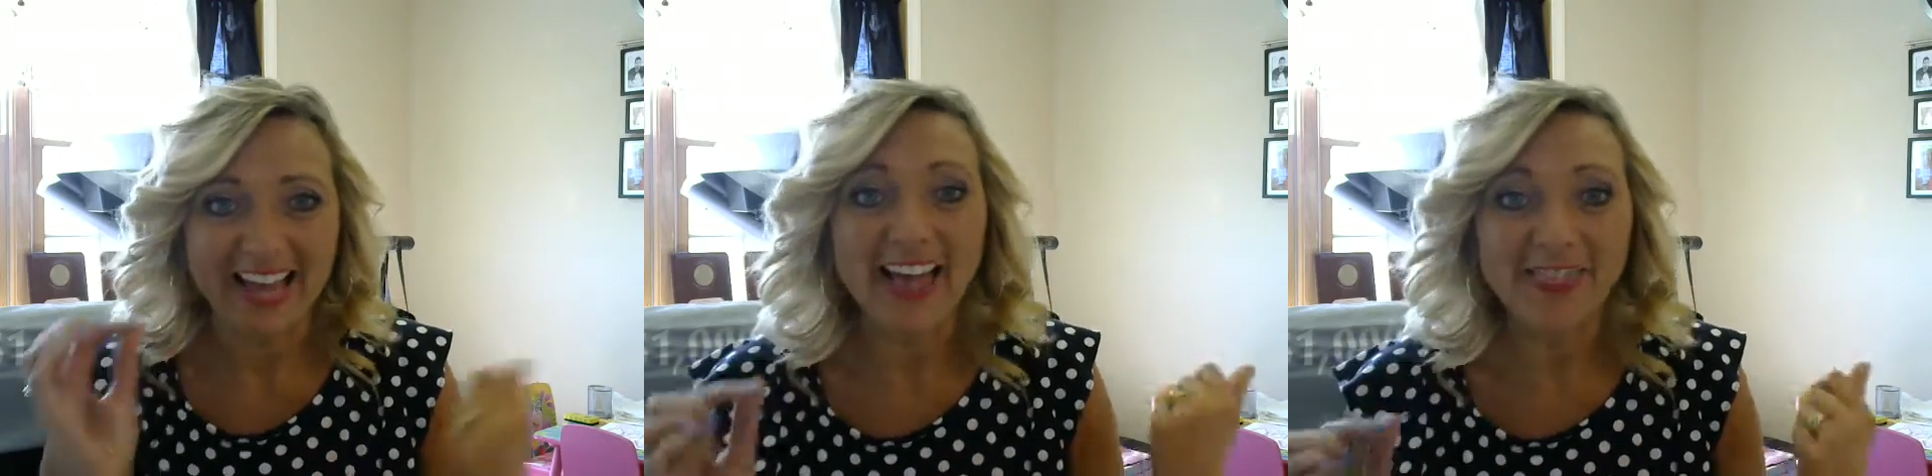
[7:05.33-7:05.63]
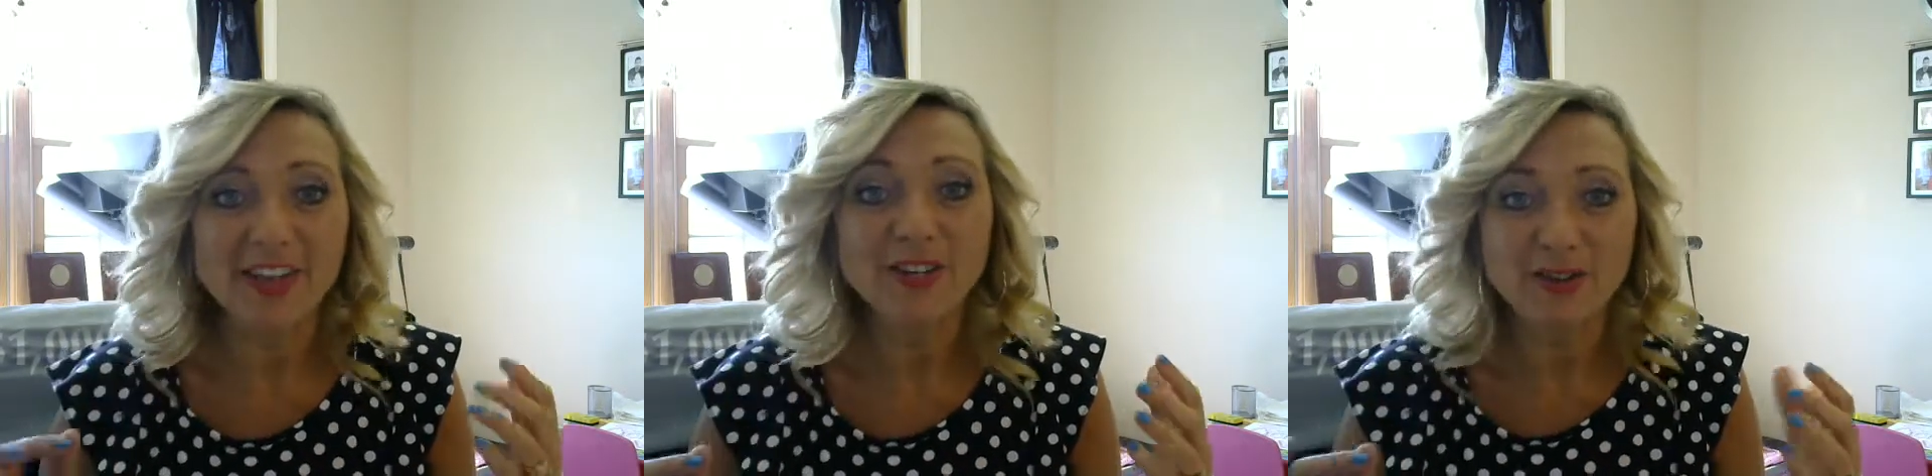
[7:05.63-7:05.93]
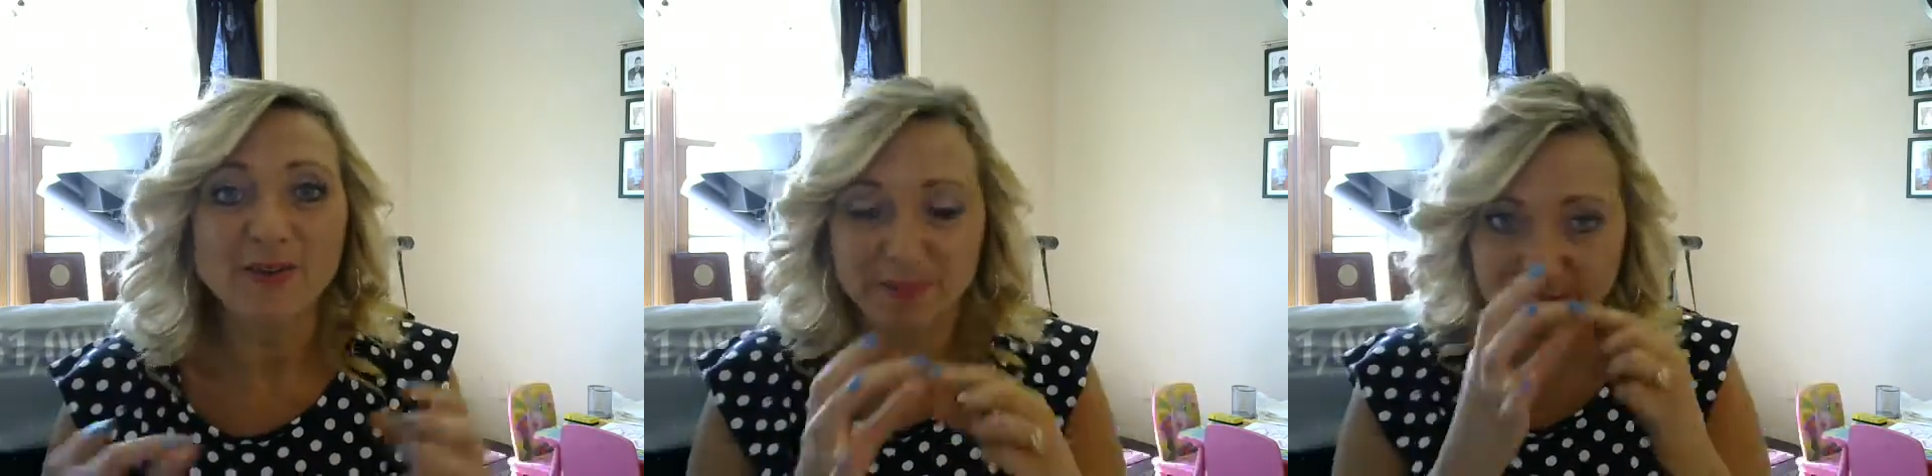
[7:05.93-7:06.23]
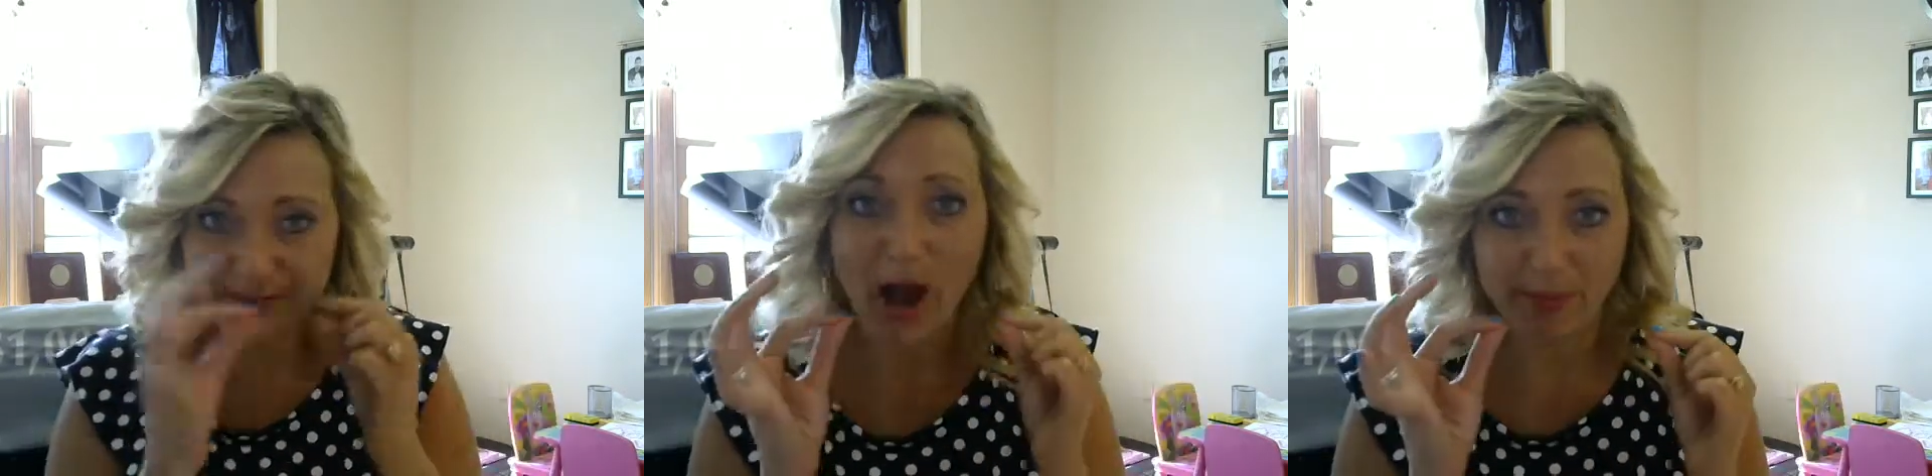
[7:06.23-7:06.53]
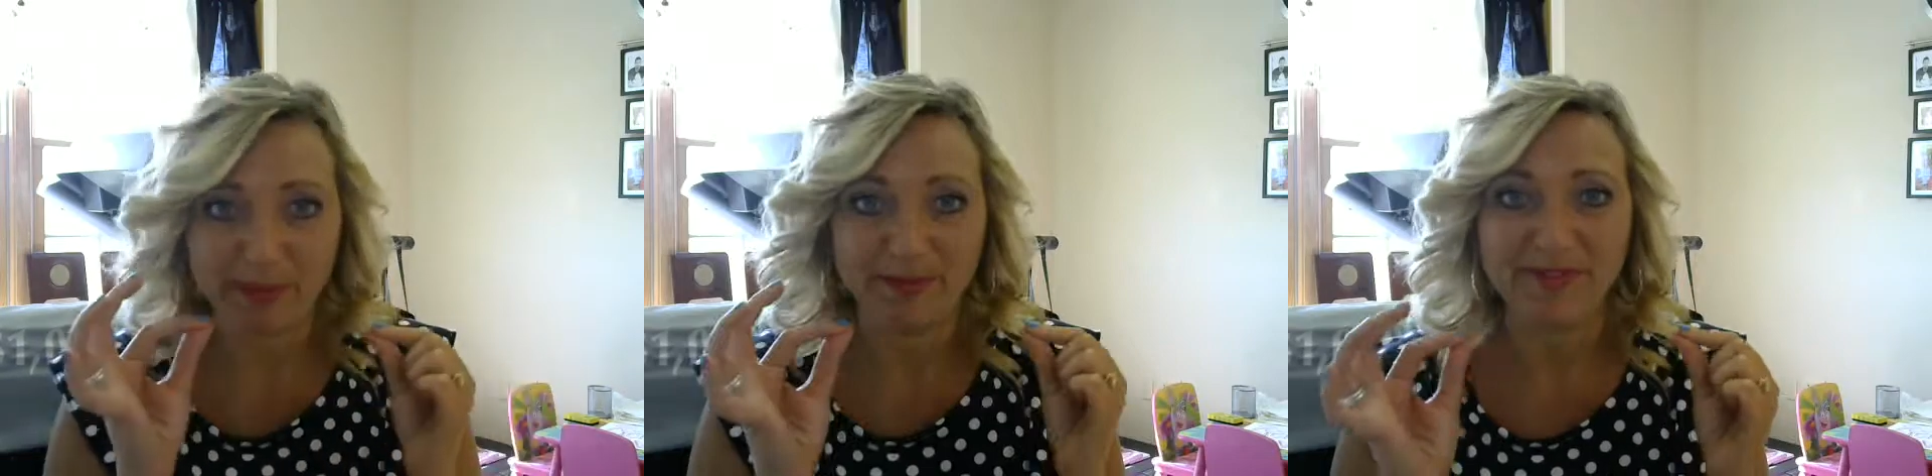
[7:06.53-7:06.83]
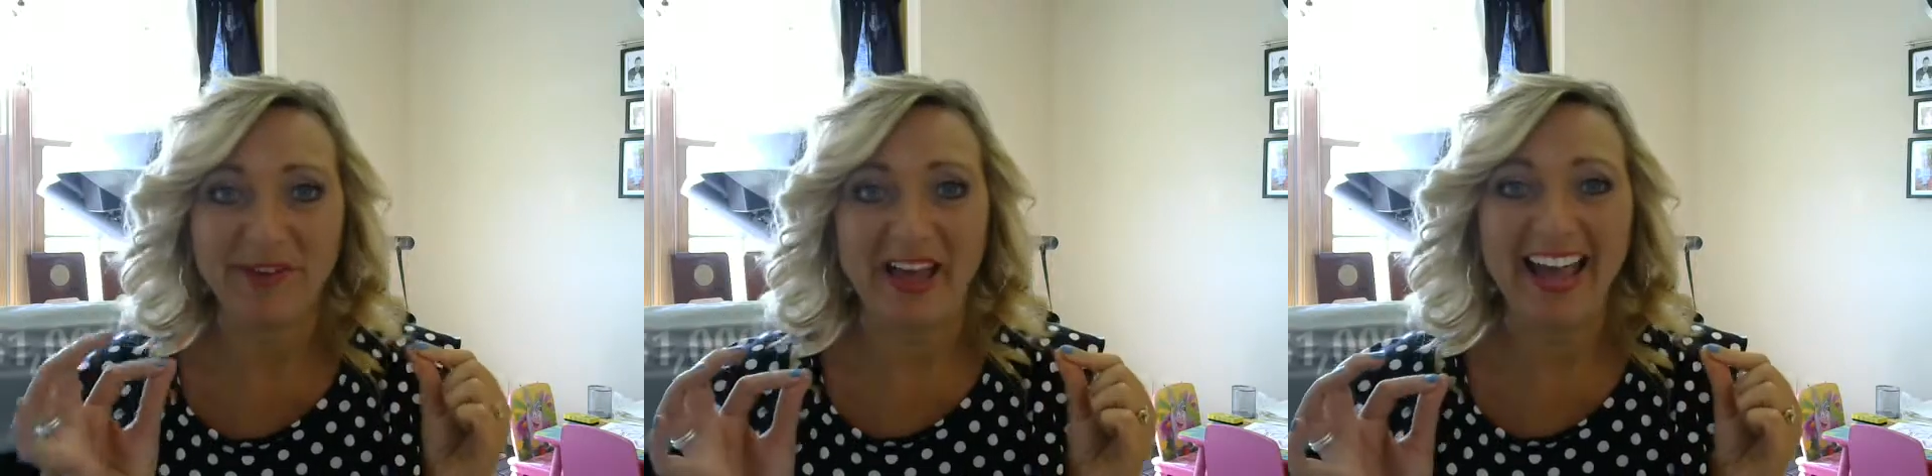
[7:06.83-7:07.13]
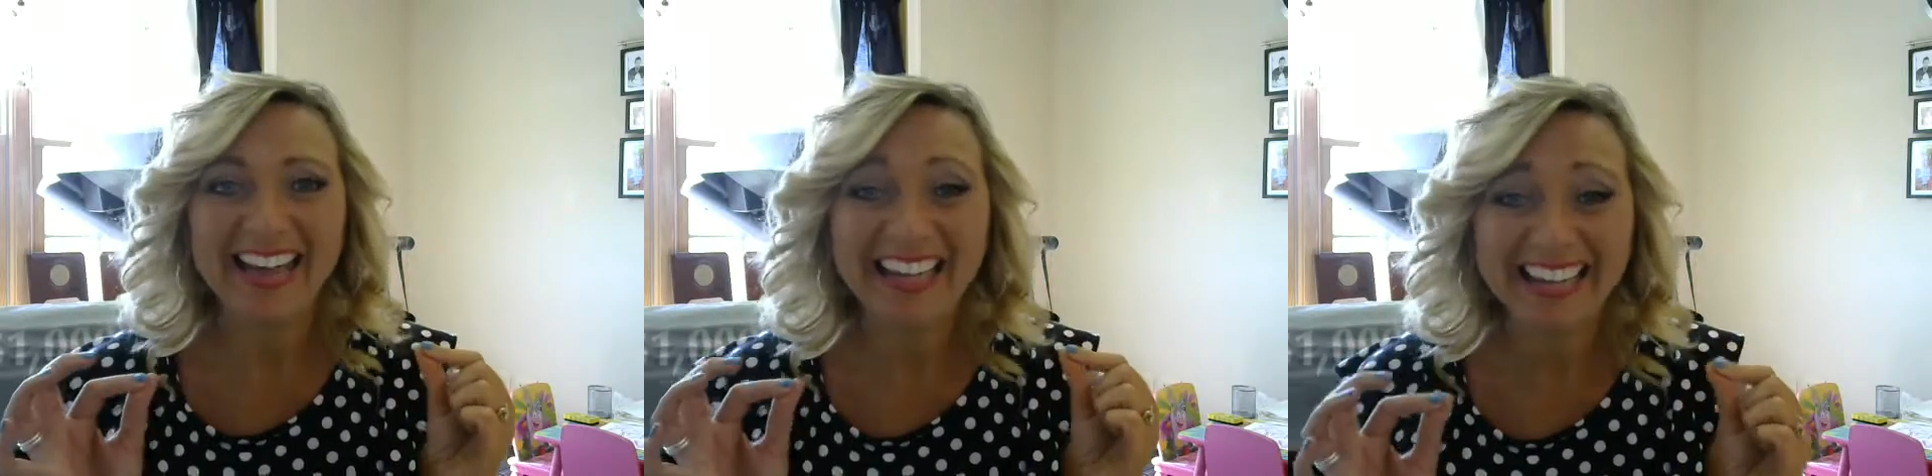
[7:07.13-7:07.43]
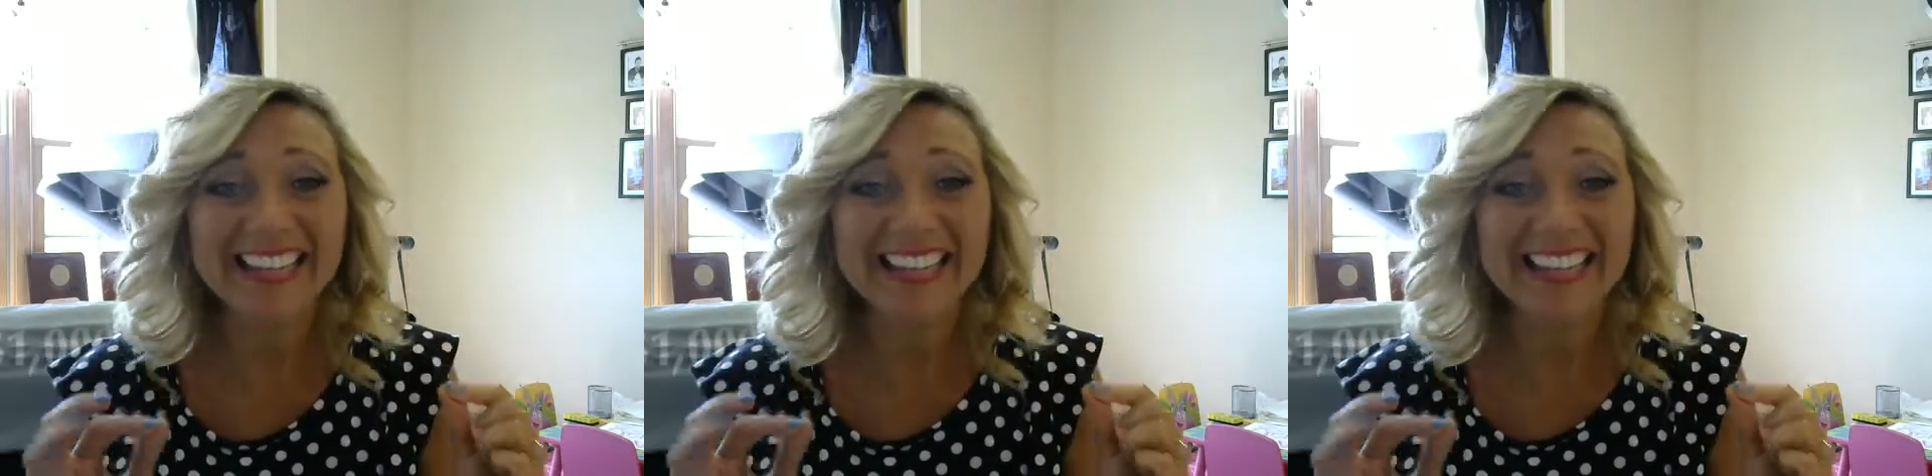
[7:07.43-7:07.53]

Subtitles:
And then you stop, okay?